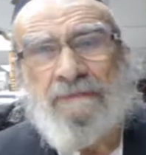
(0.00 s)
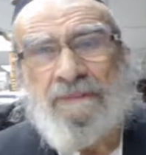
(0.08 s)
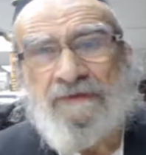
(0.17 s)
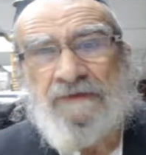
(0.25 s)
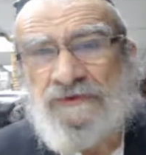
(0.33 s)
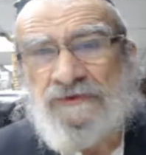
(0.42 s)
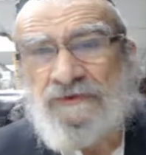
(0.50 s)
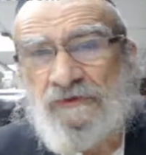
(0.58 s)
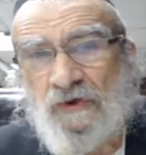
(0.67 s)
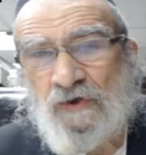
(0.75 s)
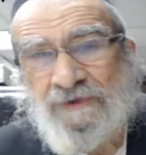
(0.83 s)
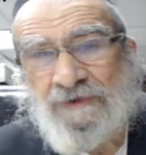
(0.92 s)
The physical
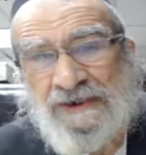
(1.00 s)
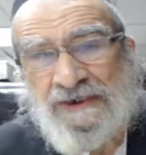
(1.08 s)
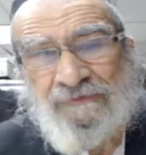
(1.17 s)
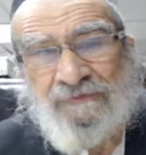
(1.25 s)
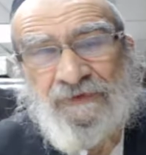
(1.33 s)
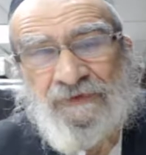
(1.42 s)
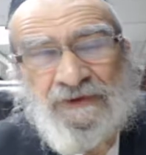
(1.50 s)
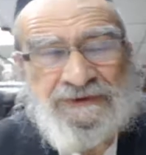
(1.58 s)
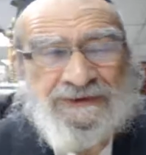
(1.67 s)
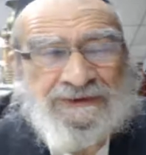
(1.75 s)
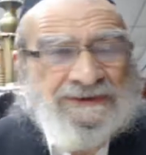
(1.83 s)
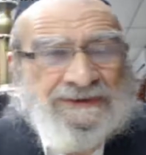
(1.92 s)
term doesn't even
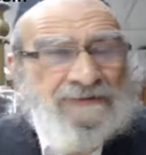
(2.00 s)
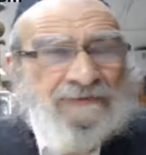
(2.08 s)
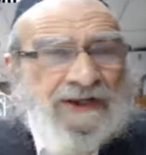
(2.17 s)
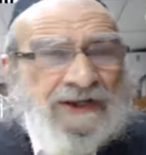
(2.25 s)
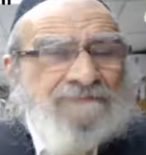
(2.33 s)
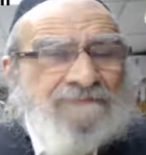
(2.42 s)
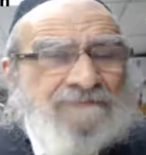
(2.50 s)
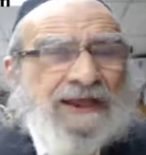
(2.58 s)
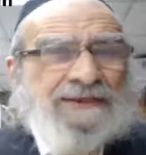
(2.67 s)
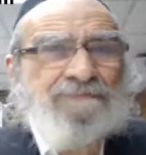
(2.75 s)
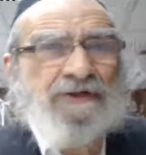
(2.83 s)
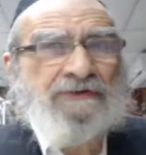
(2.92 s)
it doesn't even have that
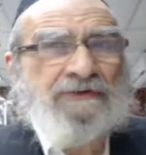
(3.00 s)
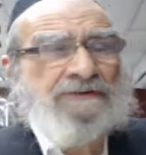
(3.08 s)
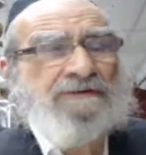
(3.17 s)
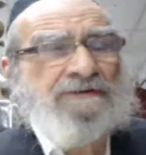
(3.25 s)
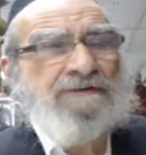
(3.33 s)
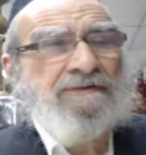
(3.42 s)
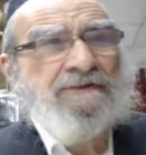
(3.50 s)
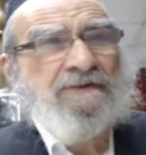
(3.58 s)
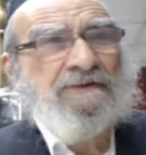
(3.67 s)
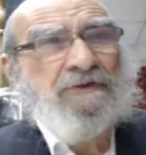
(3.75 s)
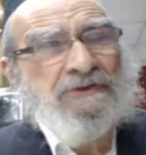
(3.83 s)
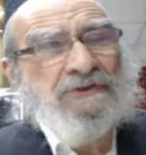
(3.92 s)
spirit,
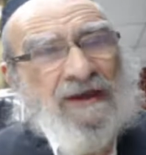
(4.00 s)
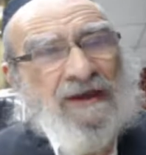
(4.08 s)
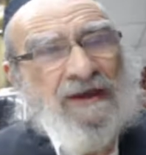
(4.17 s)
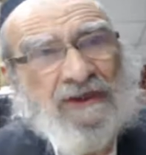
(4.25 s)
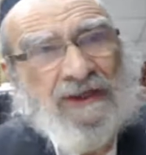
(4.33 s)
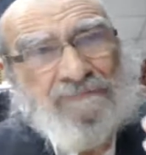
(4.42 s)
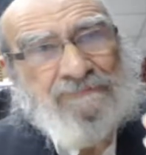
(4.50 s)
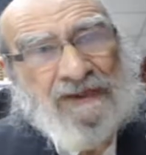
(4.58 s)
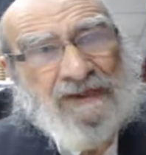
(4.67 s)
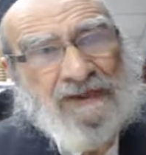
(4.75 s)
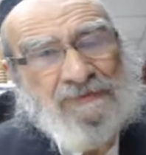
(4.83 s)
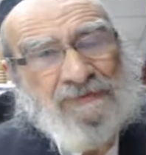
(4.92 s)
but you have to capture
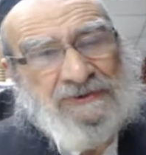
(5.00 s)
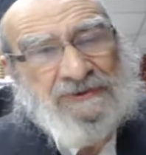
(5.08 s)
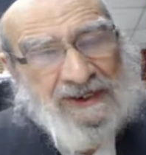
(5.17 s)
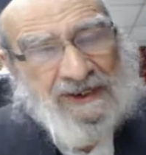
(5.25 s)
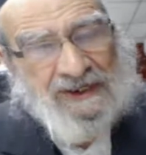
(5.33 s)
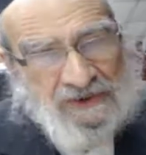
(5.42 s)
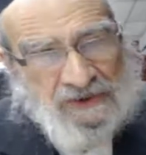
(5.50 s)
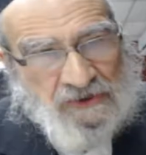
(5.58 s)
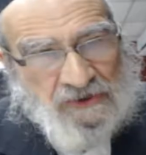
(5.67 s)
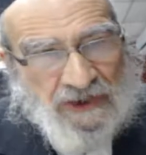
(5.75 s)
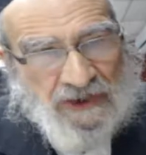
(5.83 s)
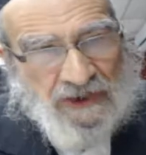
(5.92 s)
that spirit in
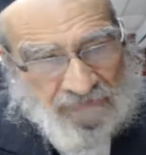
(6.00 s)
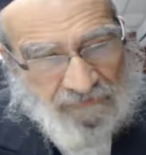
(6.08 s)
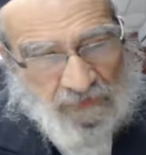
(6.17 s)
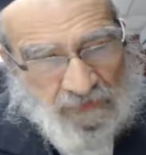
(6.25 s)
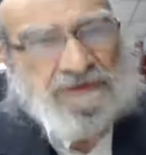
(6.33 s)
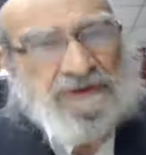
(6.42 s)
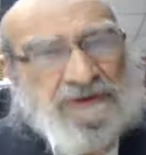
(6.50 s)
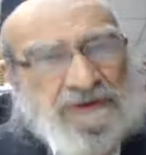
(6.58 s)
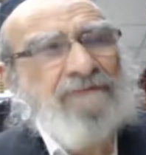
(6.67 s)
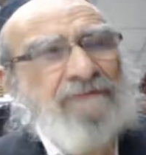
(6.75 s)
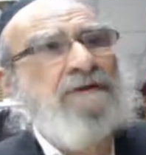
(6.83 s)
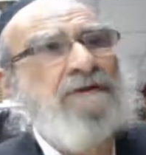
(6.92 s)
a on a reduced level